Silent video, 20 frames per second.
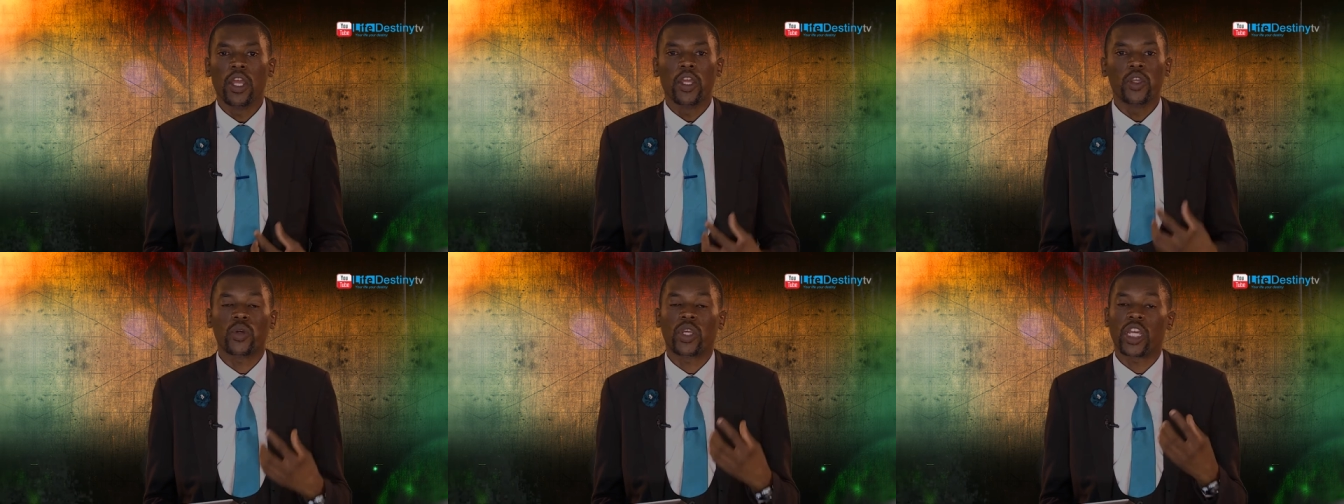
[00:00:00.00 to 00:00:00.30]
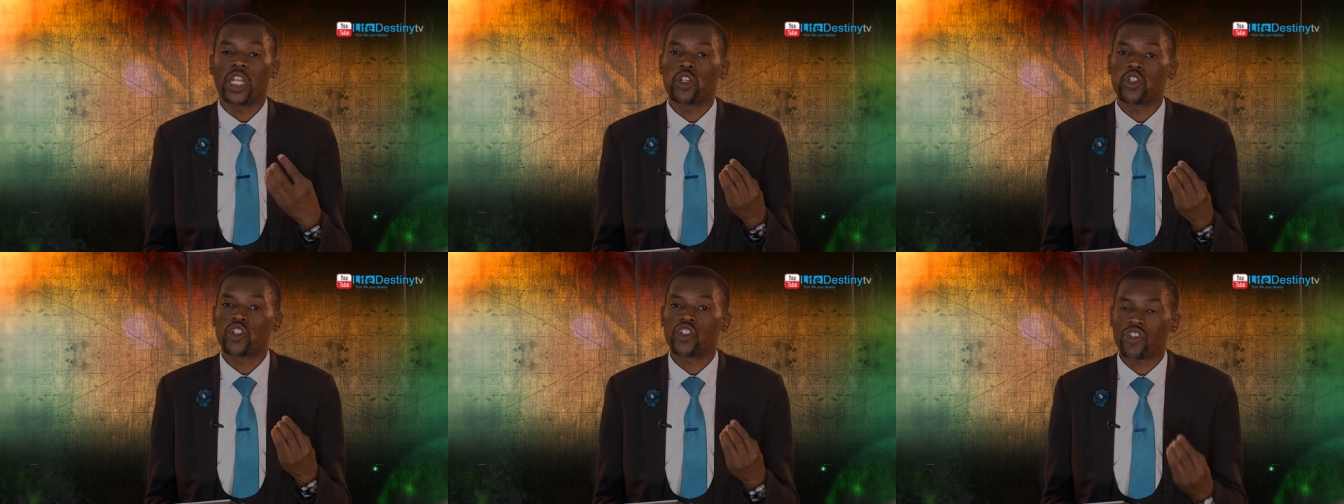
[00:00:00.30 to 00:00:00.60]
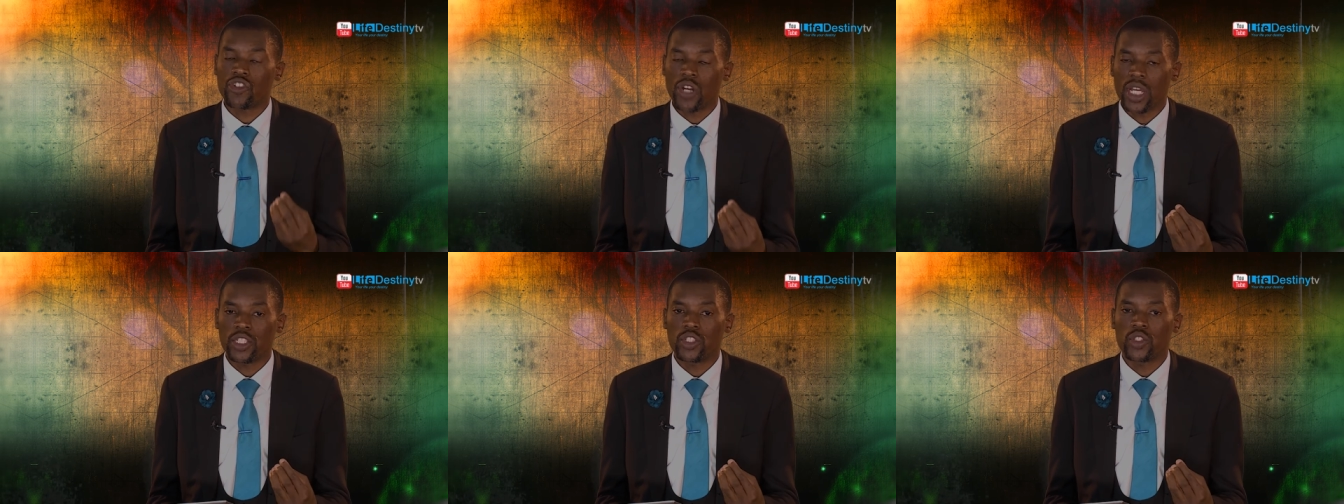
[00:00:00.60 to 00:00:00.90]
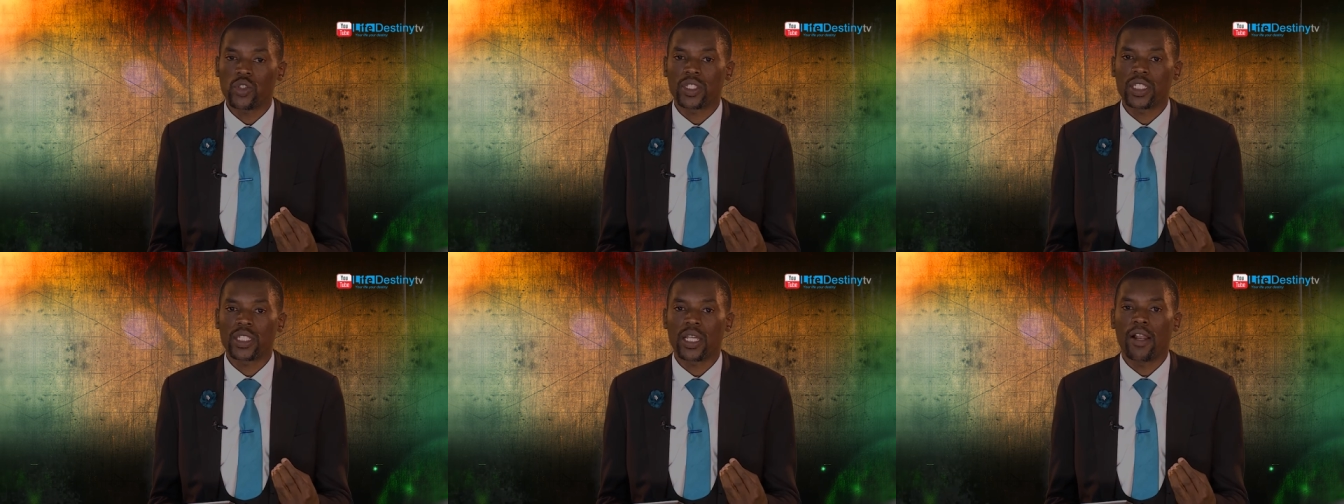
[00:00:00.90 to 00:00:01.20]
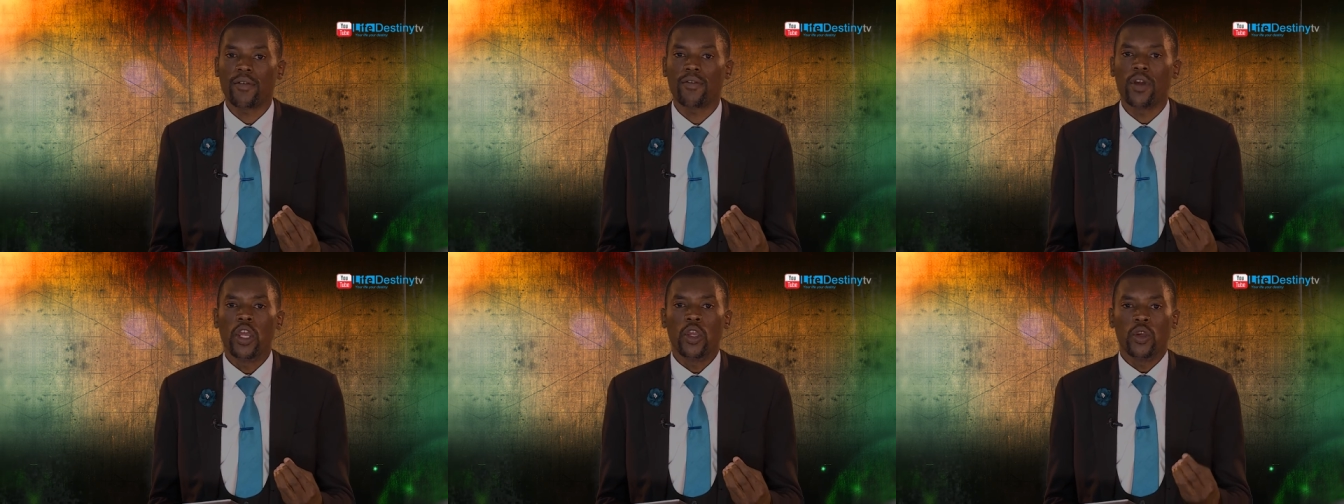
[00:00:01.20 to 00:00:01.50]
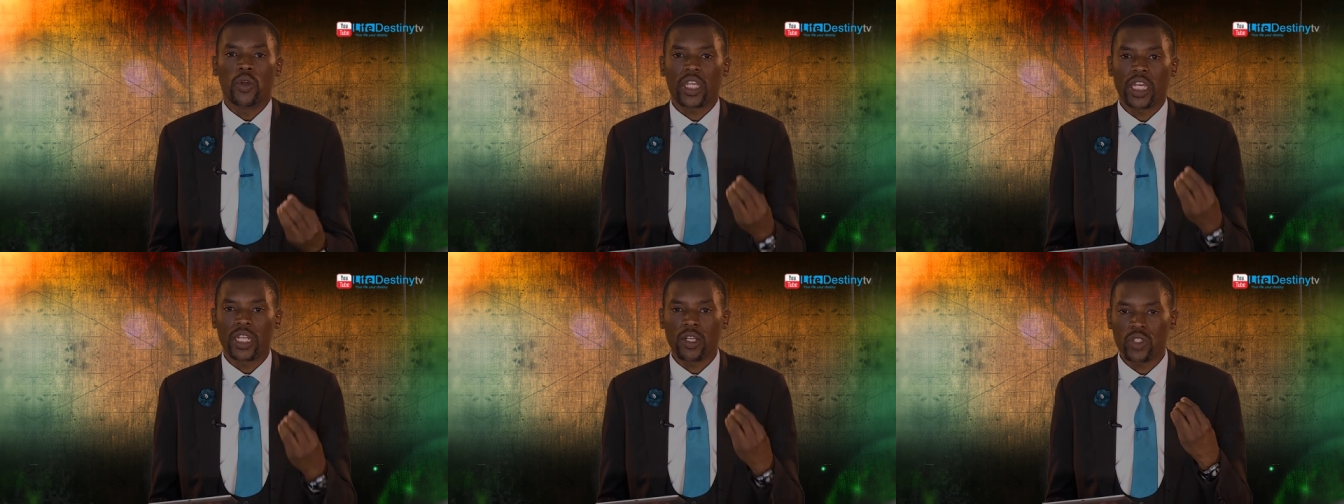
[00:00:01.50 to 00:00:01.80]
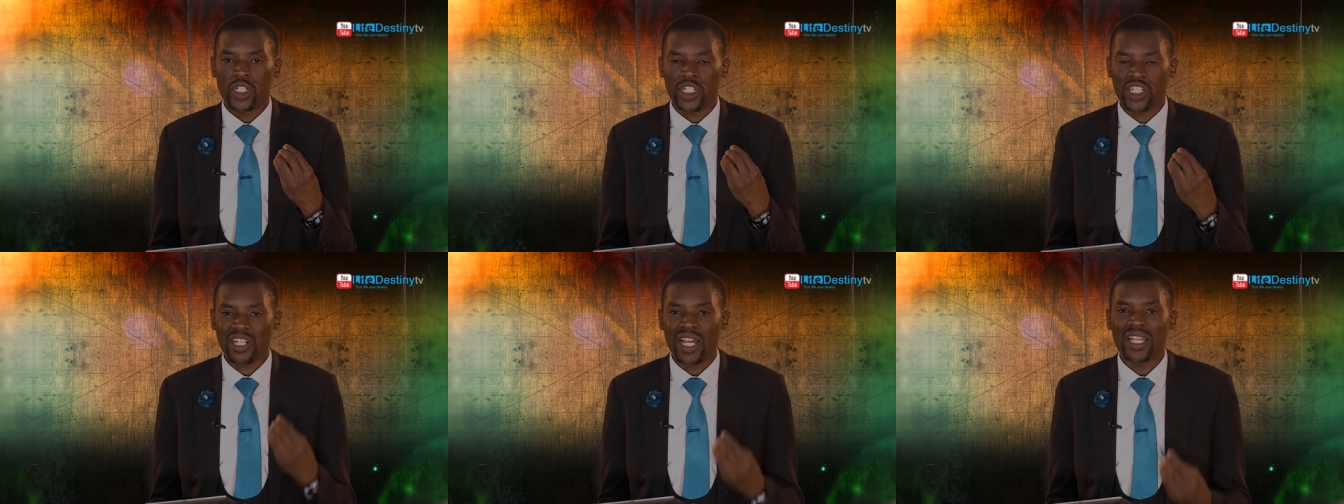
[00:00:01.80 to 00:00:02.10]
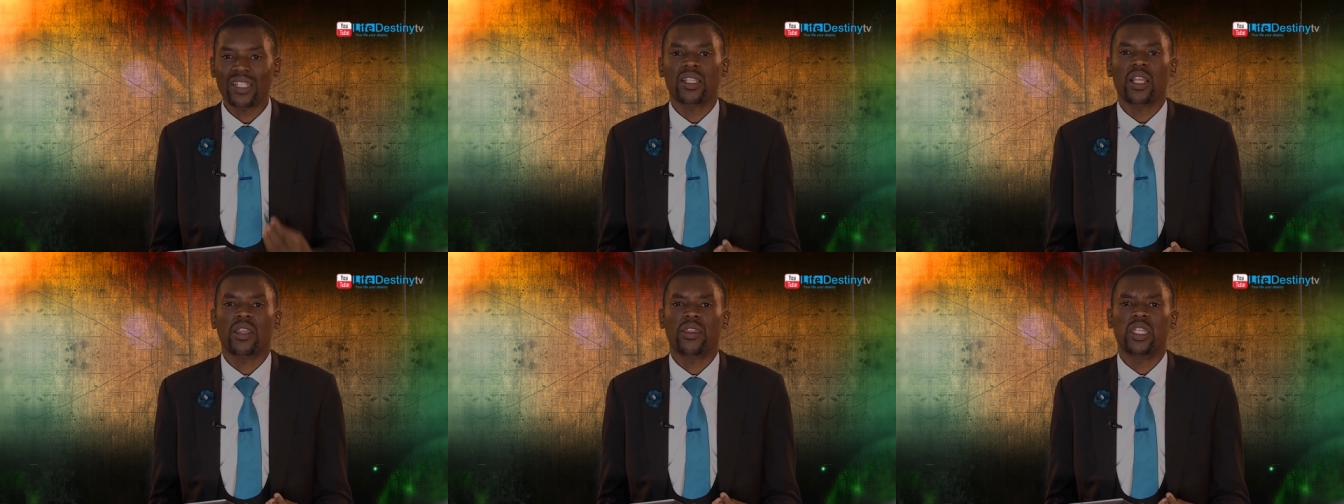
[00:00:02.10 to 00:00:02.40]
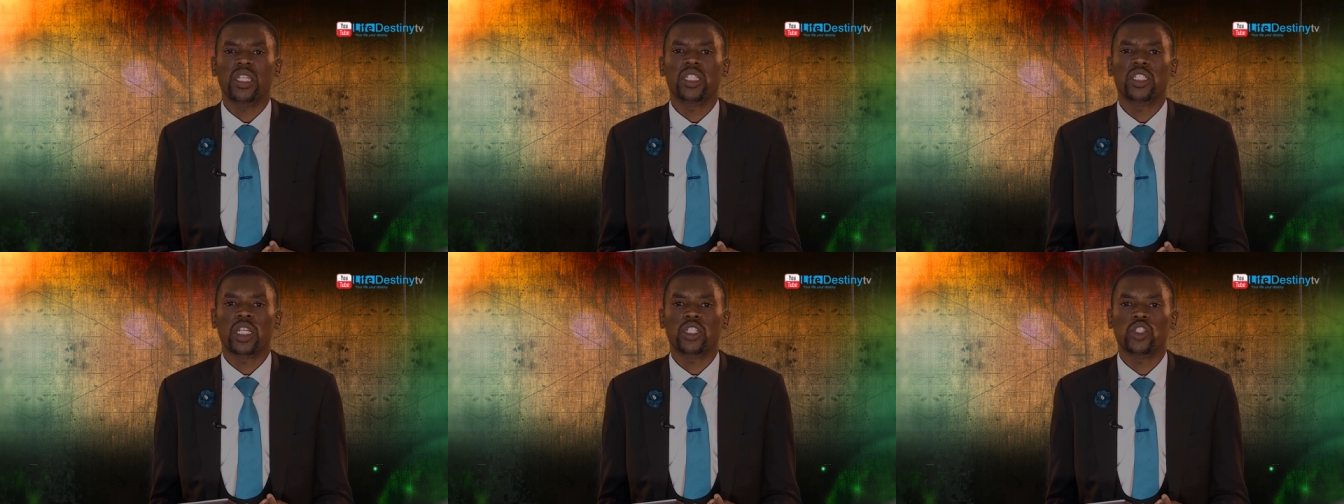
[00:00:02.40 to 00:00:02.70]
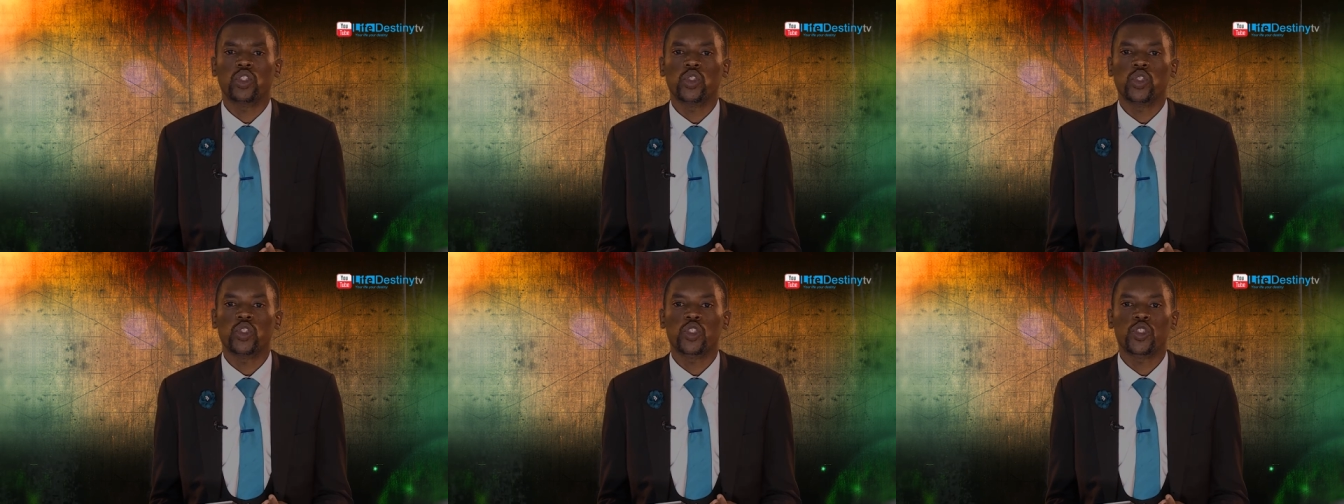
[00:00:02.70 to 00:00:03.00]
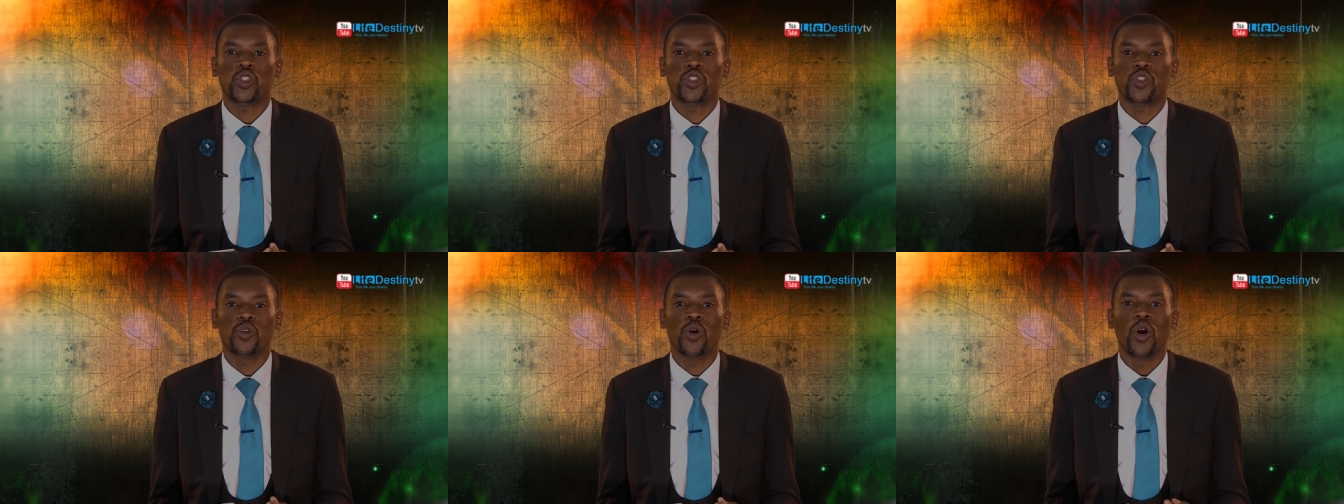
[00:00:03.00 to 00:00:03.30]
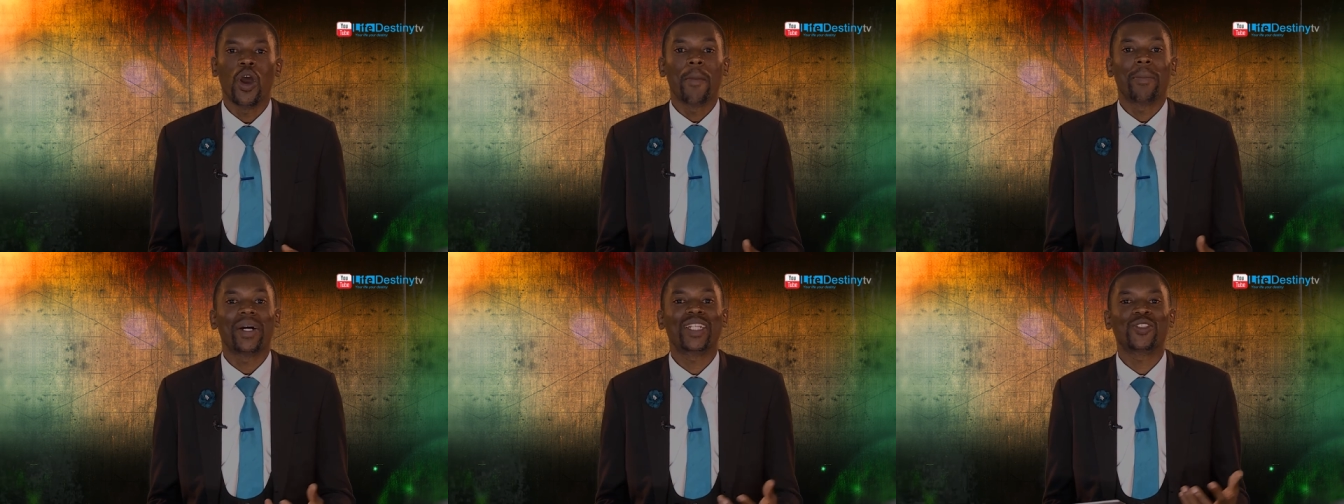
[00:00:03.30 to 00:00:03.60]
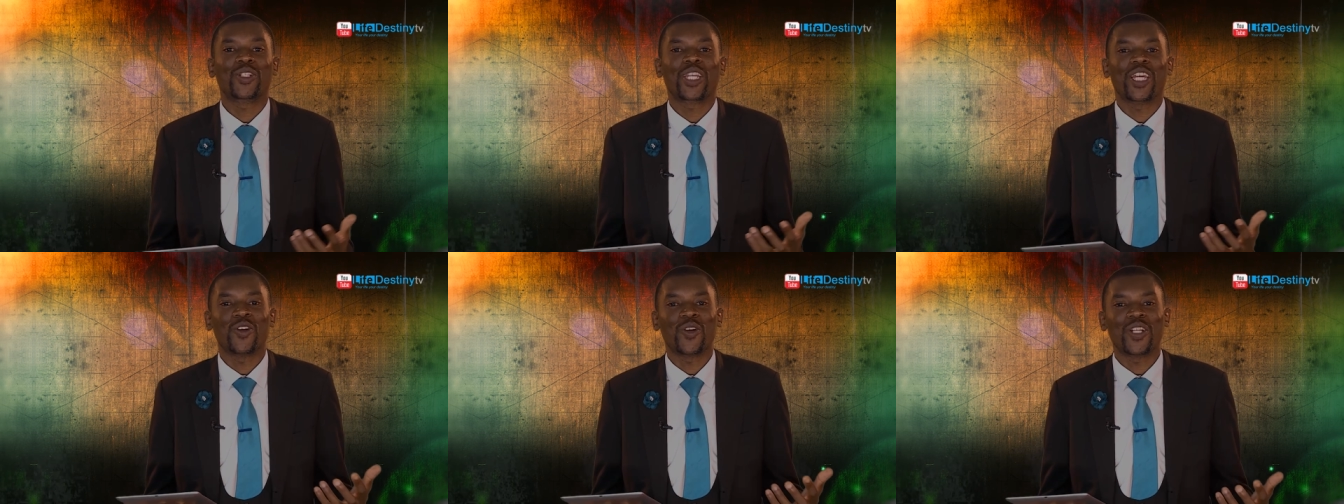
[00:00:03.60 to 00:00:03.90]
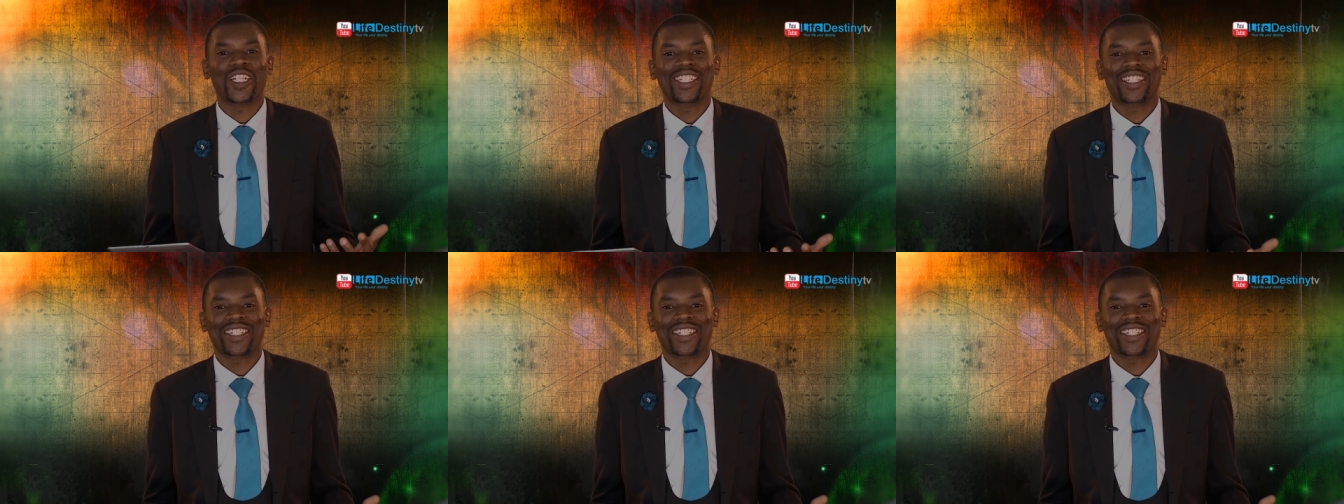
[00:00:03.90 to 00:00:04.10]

You cannot trust yourself. You cannot trust the things that you used to do, but you can only